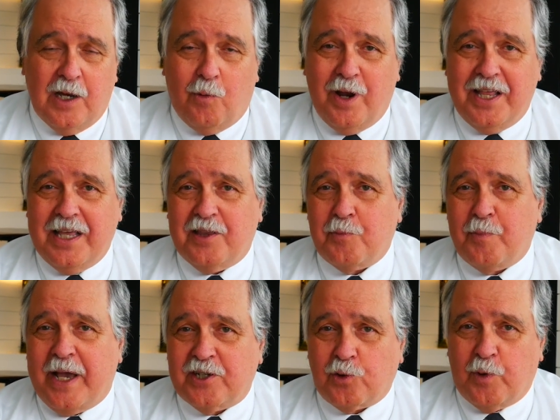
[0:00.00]
One of the other
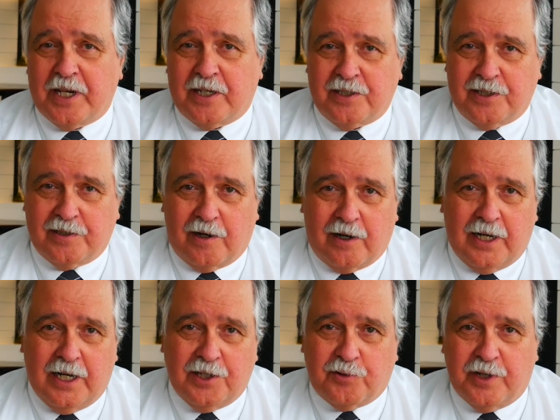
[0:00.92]
major weaknesses in our
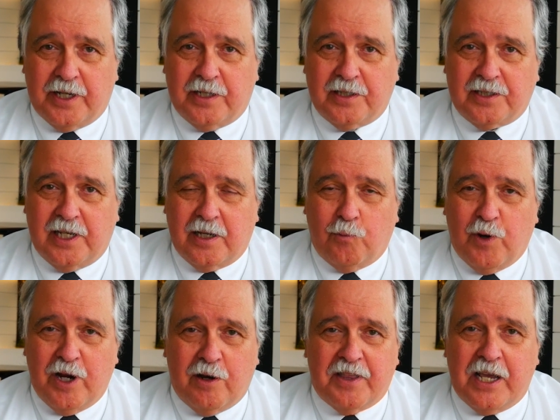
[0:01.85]
country is that
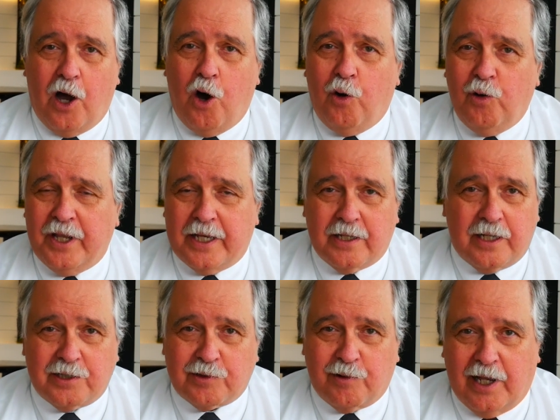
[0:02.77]
we are the only
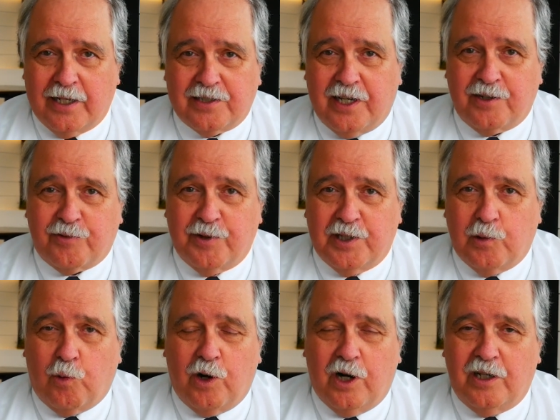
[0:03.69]
industrialized country in
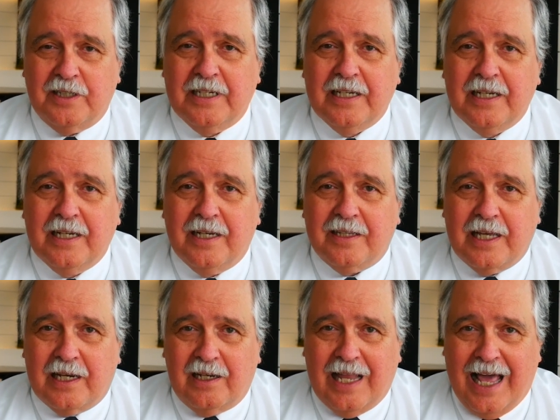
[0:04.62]
the world
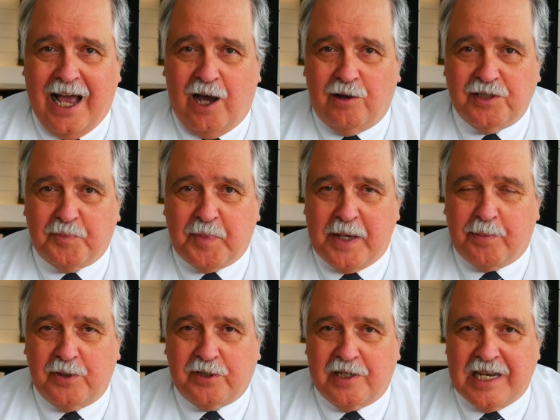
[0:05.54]
that allows
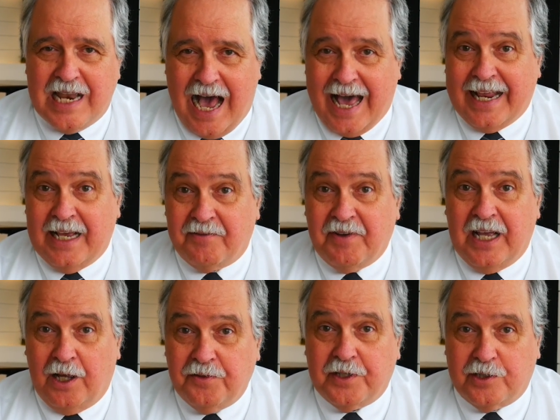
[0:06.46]
people to not have
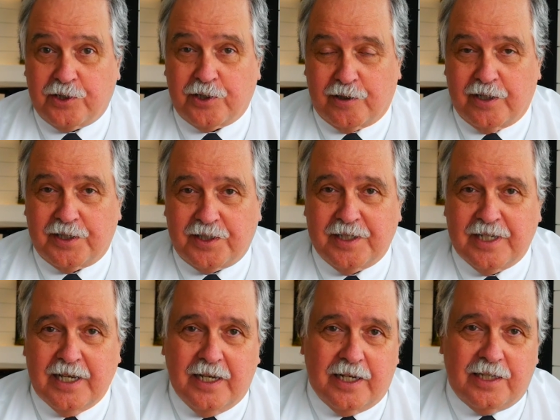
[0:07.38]
health insurance.
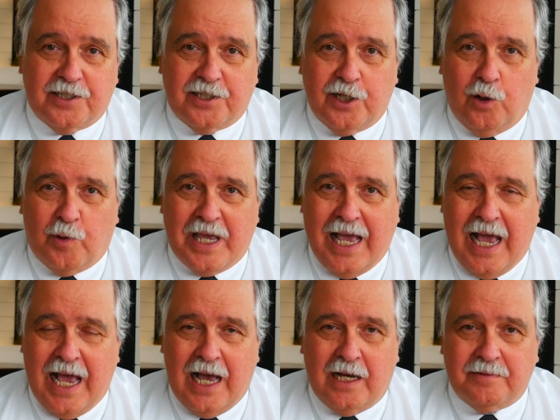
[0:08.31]
And so we
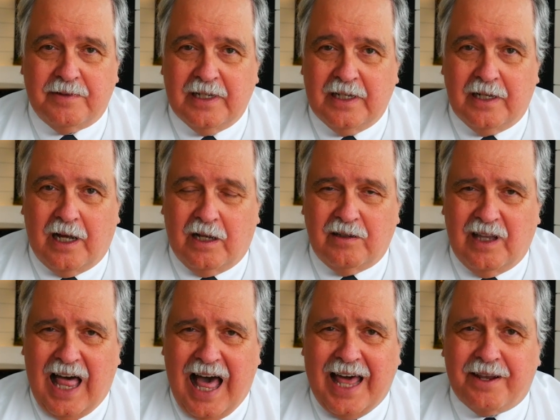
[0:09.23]
have a
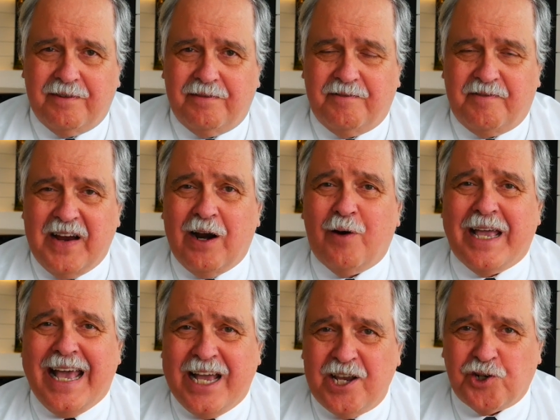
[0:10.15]
lot of
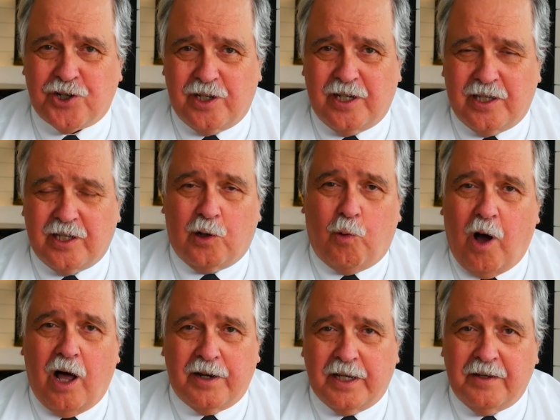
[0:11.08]
variation in the
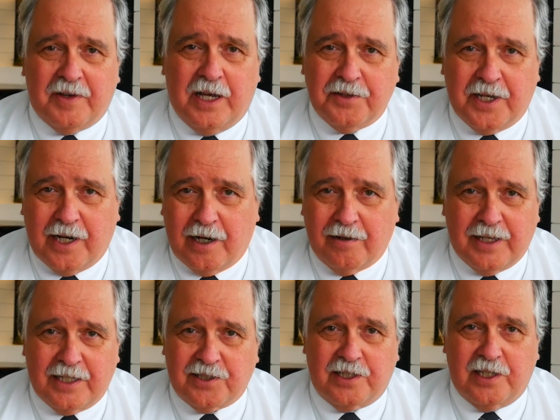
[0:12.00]
quality of health care
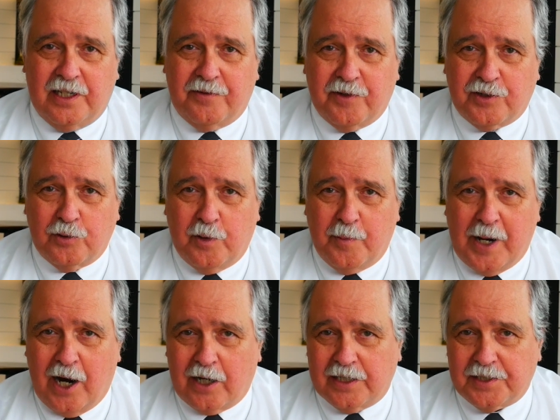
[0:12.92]
that's delivered to
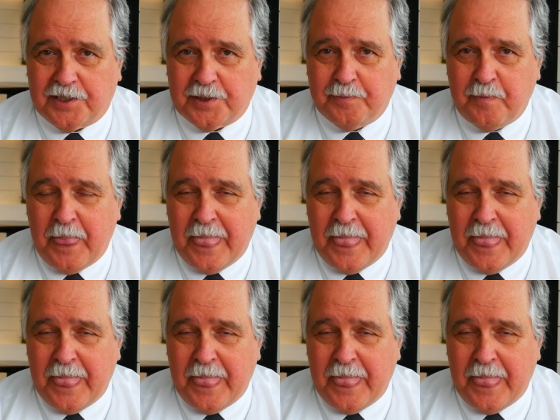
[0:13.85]
Americans.